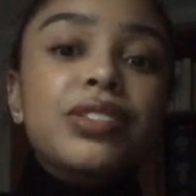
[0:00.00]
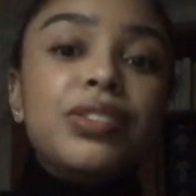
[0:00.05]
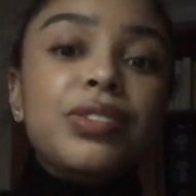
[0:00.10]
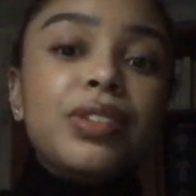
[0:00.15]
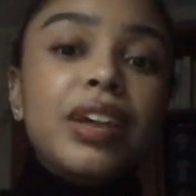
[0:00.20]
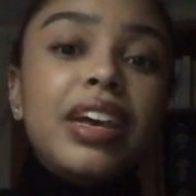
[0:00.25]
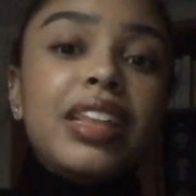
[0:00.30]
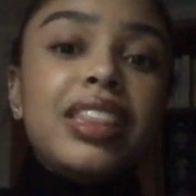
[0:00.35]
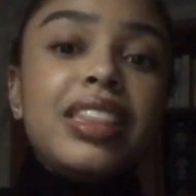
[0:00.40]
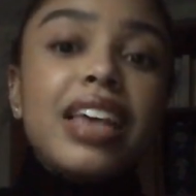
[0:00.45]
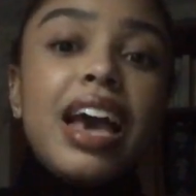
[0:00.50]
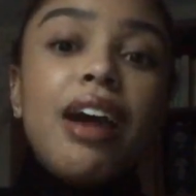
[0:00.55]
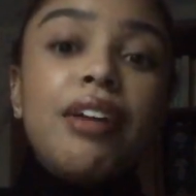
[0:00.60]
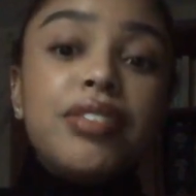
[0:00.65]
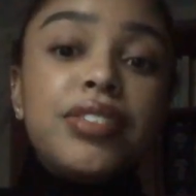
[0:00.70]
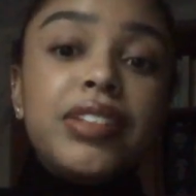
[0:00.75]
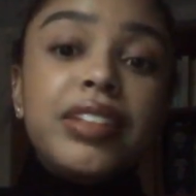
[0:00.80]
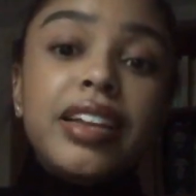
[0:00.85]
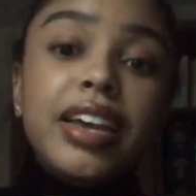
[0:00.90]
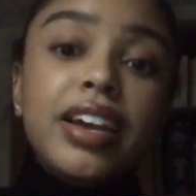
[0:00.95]
like
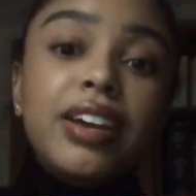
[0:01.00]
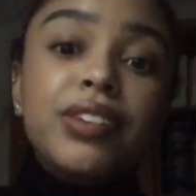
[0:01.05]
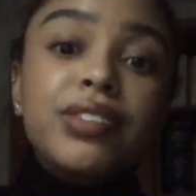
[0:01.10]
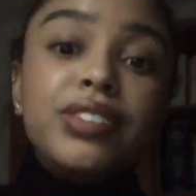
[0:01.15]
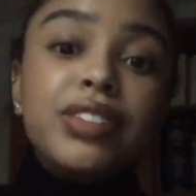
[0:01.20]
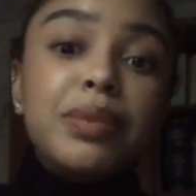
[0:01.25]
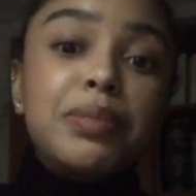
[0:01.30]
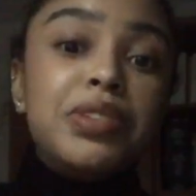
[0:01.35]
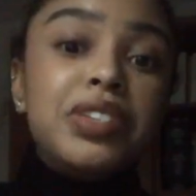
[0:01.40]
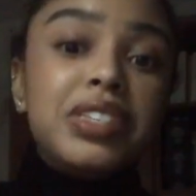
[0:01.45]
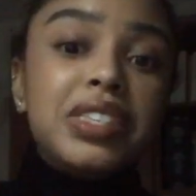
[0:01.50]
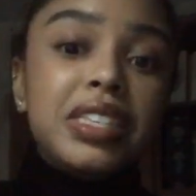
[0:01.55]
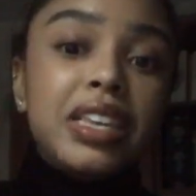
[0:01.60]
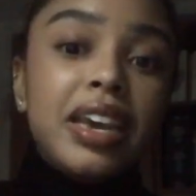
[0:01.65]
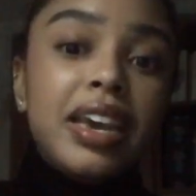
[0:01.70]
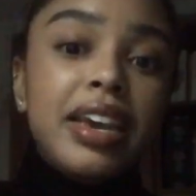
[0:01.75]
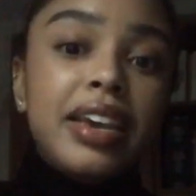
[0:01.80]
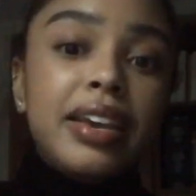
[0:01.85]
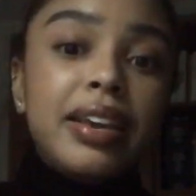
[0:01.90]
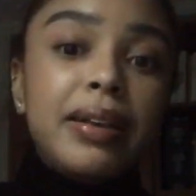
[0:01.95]
1,000 layers. I'm just
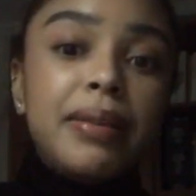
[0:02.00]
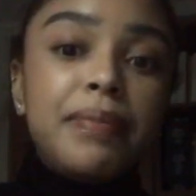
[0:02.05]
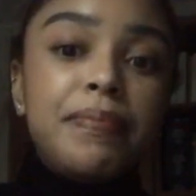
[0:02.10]
like,